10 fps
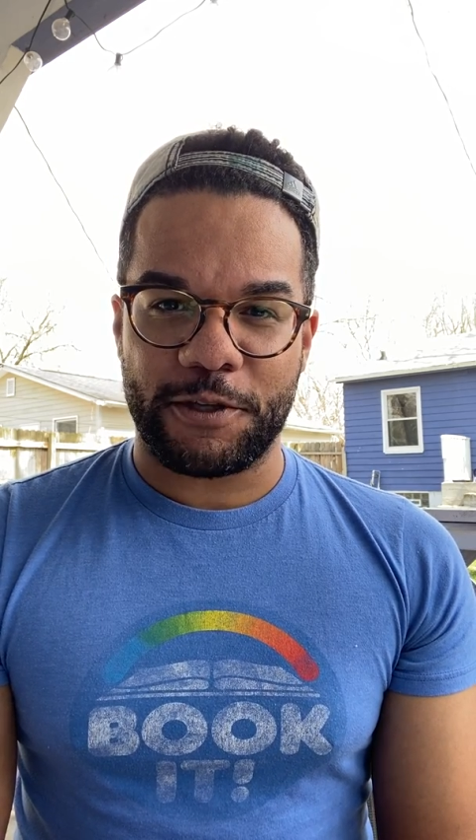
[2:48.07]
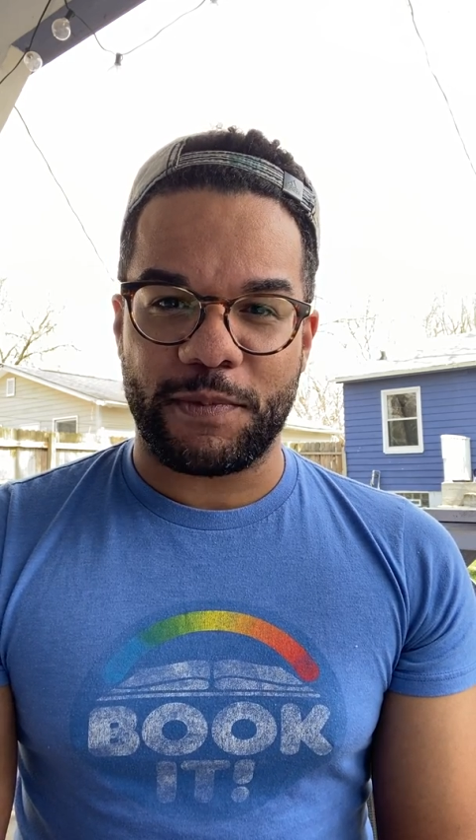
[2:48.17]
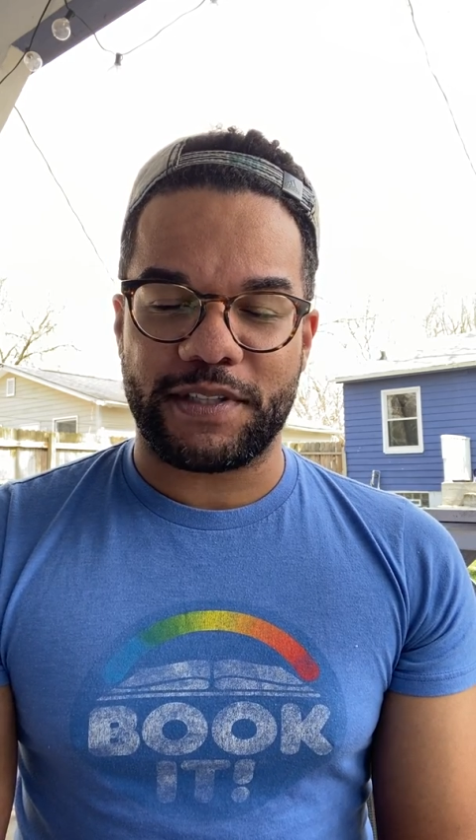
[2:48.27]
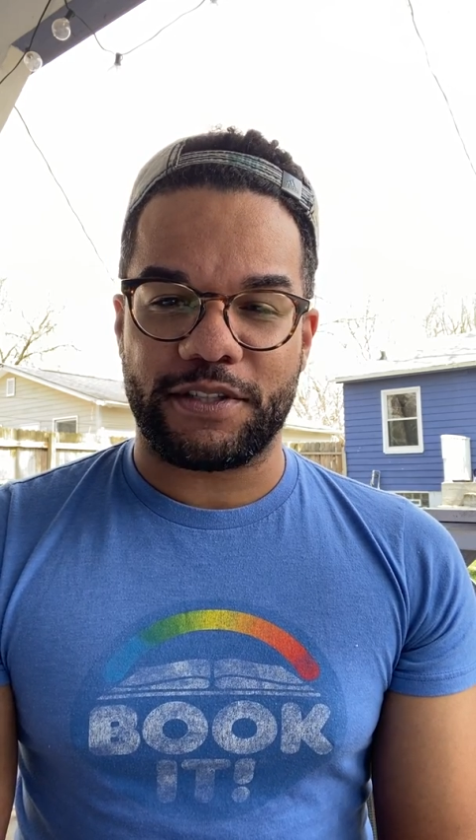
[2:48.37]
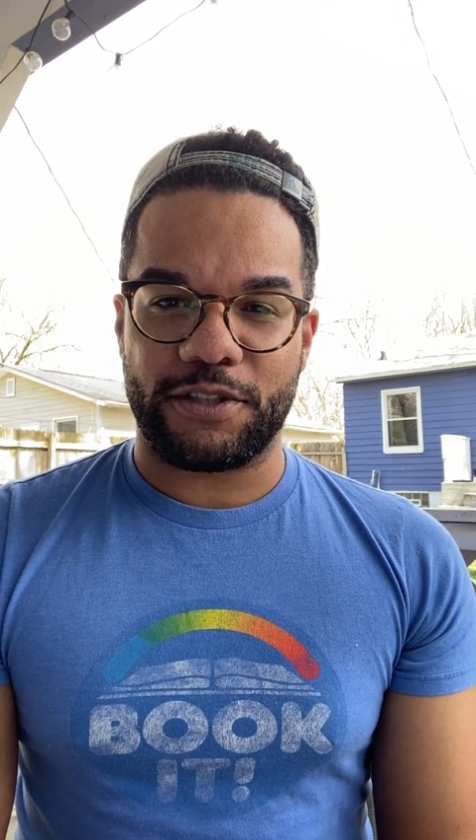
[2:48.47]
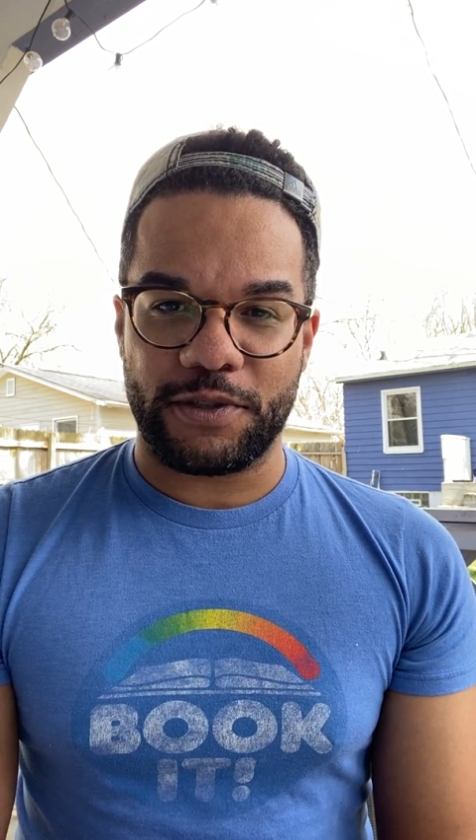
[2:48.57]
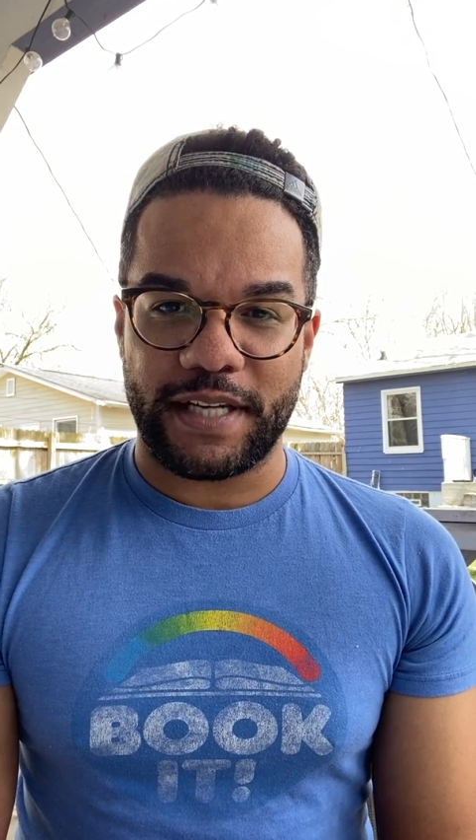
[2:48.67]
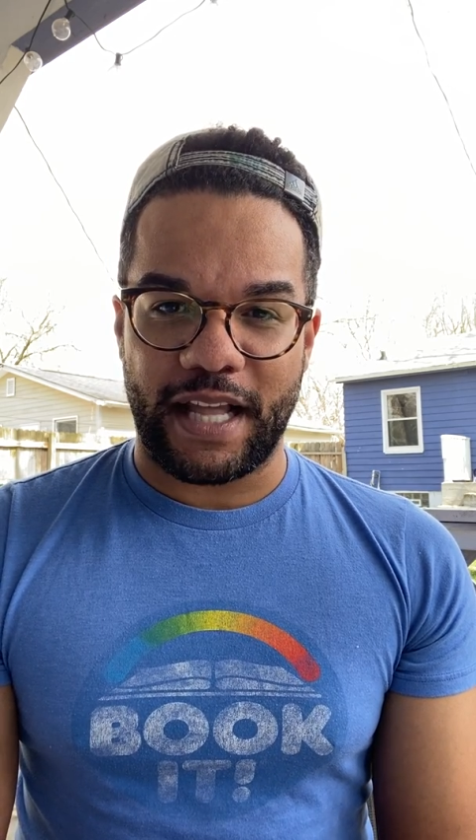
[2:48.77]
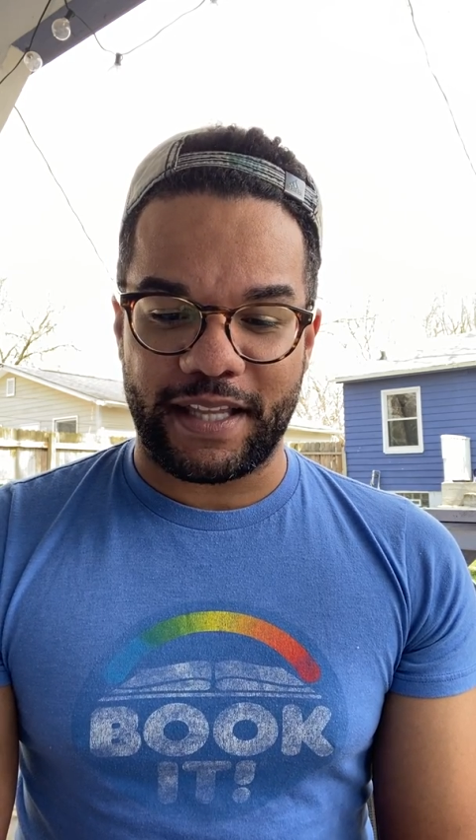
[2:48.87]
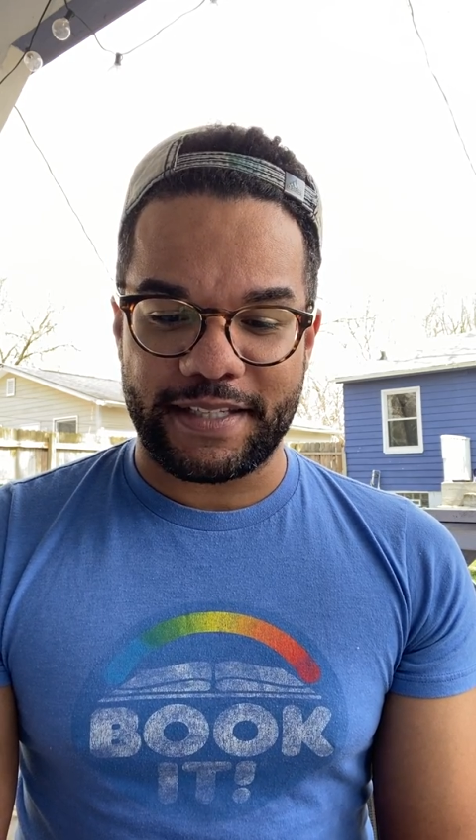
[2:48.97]
was Mrs.
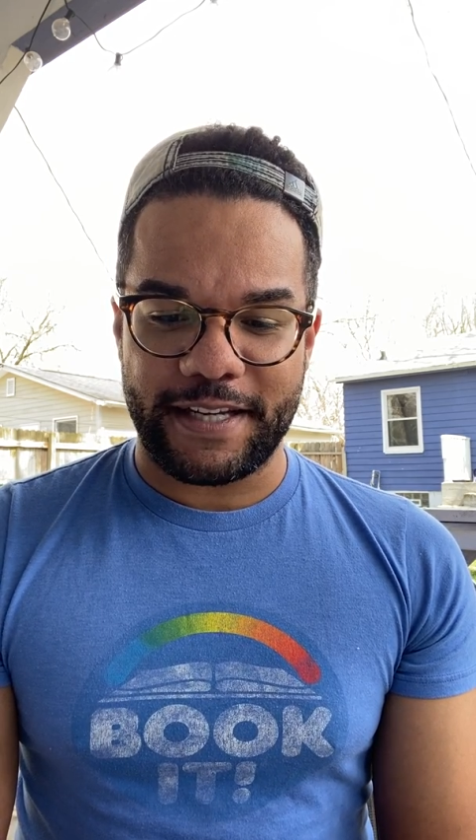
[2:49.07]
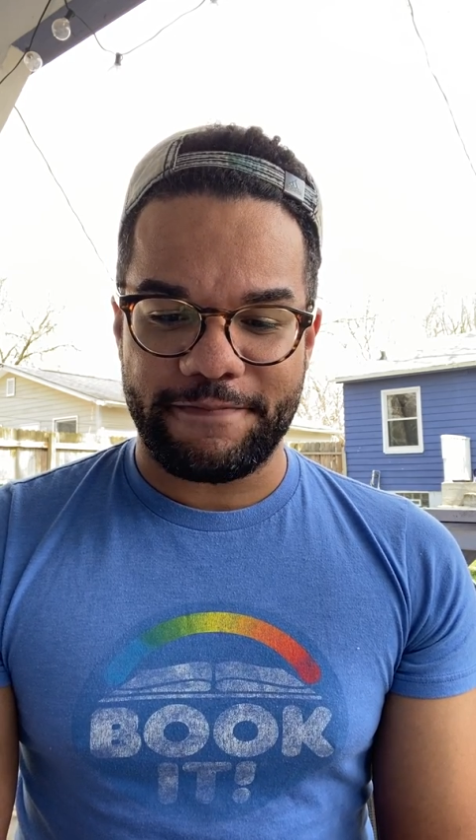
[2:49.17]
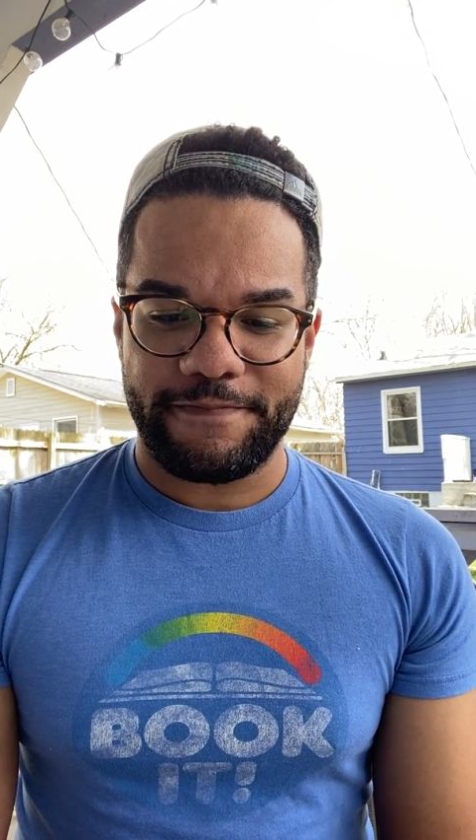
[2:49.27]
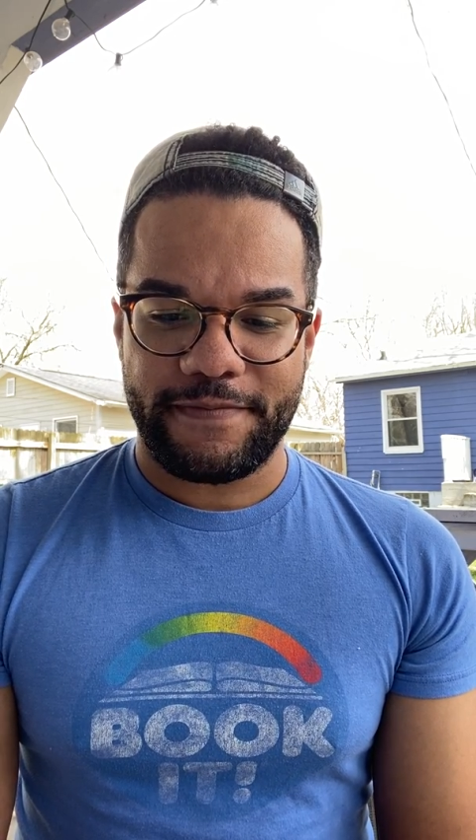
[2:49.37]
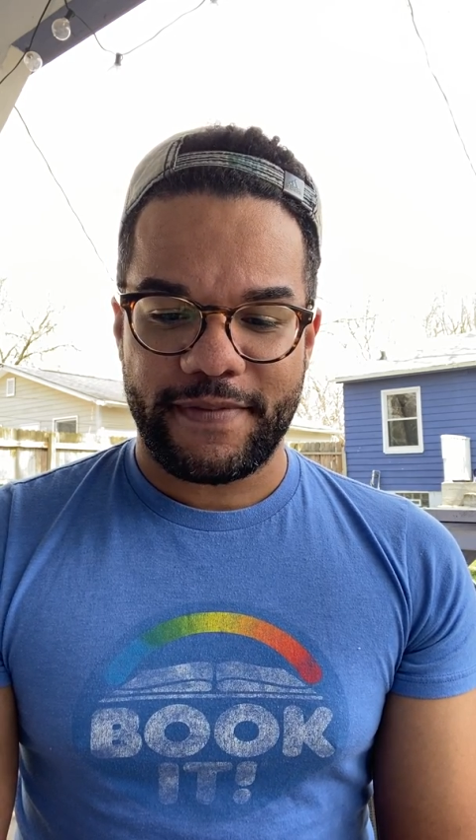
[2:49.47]
Susan Ellington.